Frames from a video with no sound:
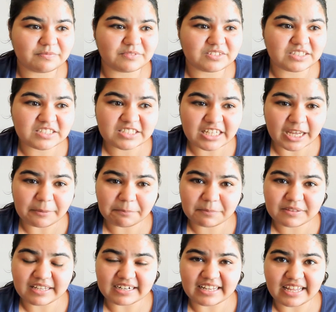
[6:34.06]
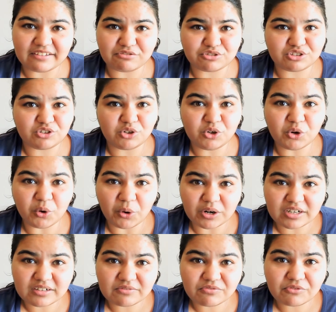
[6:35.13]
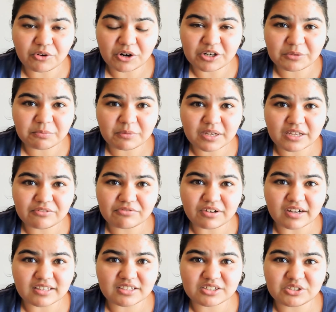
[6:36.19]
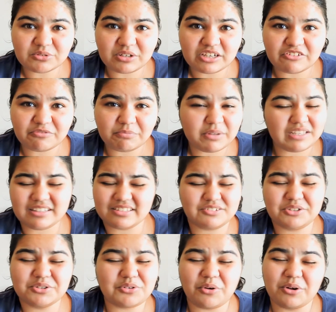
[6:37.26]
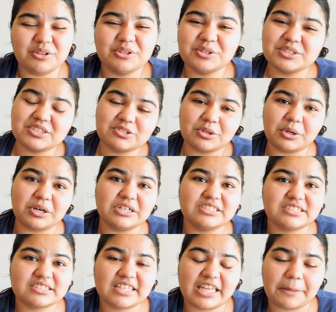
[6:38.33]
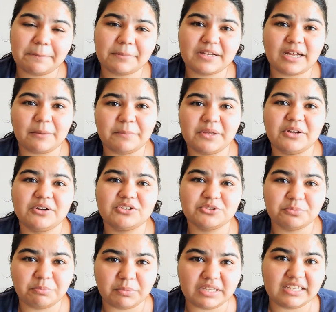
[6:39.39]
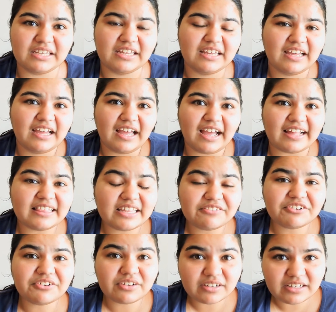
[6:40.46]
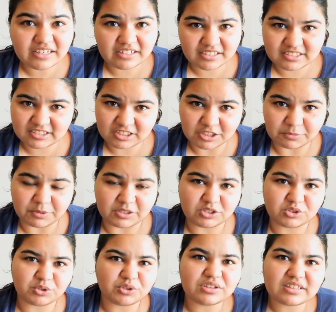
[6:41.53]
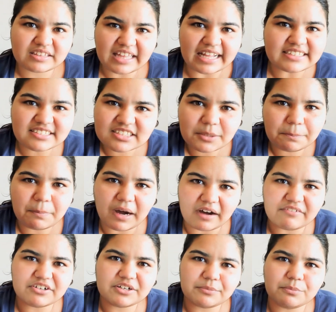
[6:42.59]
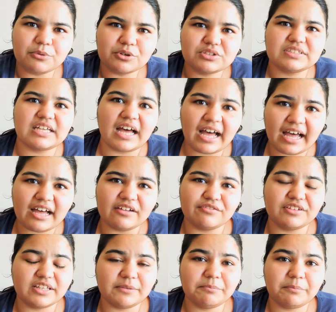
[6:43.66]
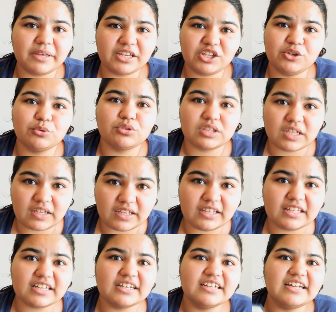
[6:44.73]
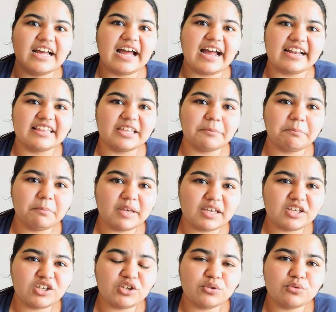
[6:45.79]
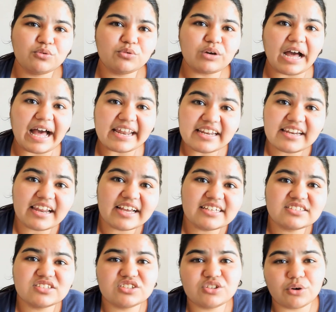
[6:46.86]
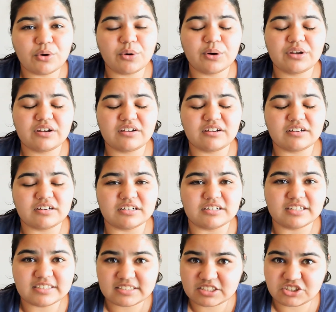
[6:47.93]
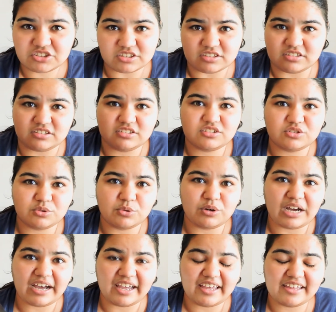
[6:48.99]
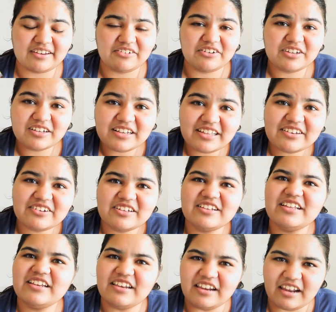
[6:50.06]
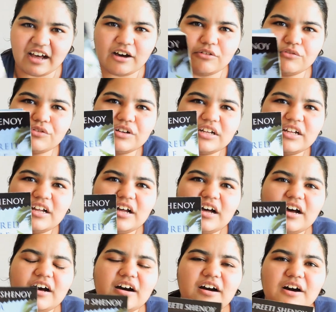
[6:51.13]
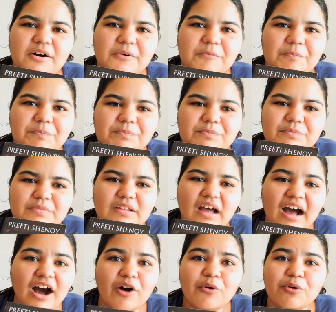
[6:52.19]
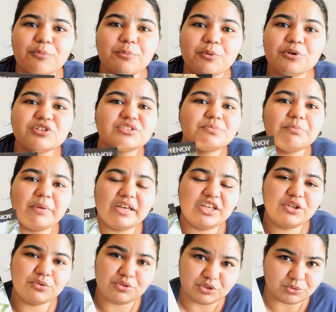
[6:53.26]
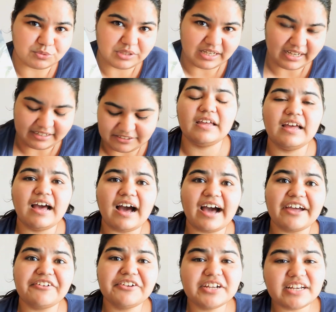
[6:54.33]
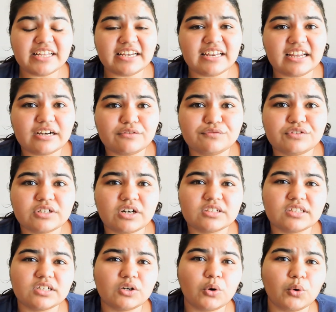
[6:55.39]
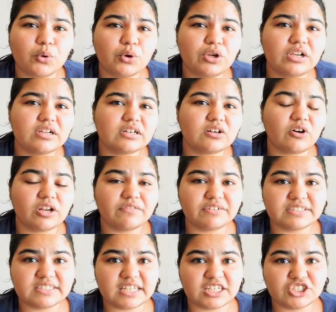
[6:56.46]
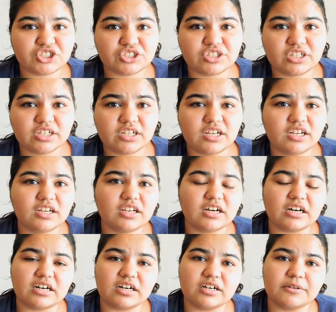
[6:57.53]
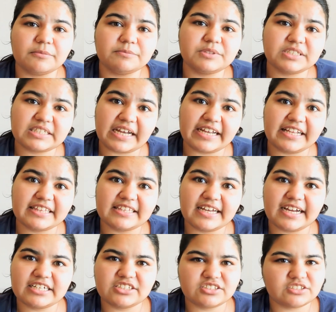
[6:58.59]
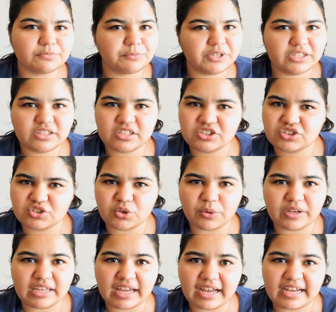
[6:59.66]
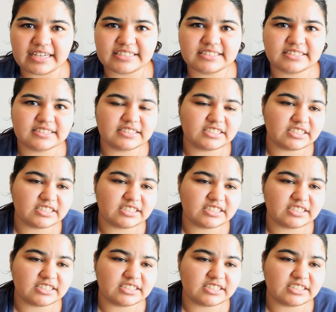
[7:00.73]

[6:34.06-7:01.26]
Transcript: step that I would not want my father to leave me. All those thoughts kept coming to me, and they were really disturbing. So that's the power books have. They make you think, and they make you analyze your decisions. So I really, really love how books make you do that. I really loved the whole conversational style that Preeti Shenoy has